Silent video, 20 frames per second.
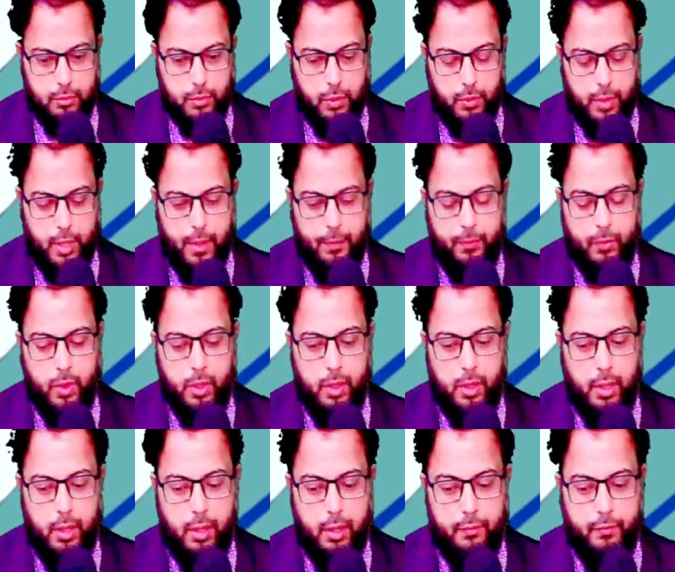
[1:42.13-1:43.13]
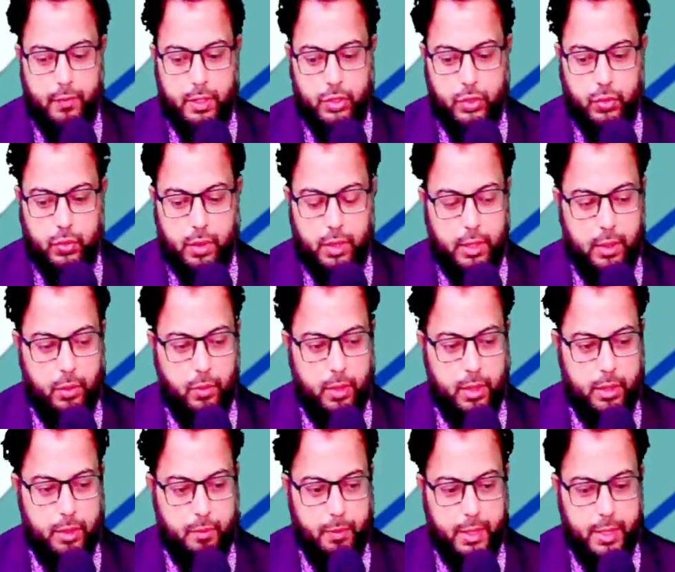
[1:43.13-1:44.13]
Okay, eventually
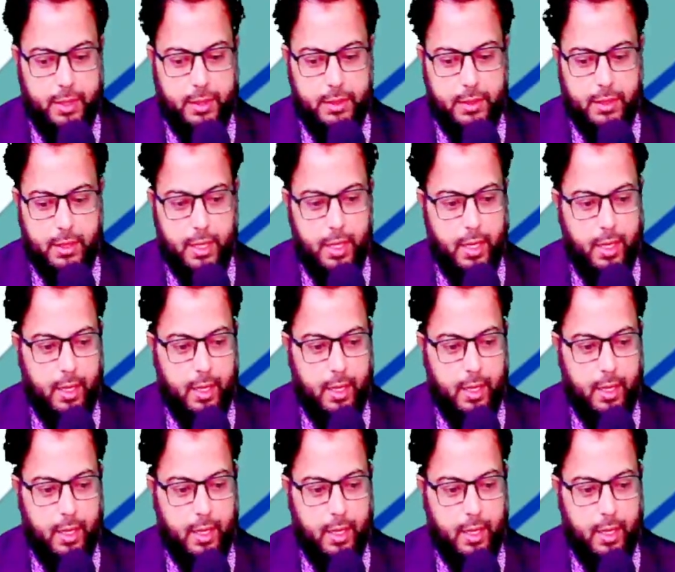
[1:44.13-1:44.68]
what it means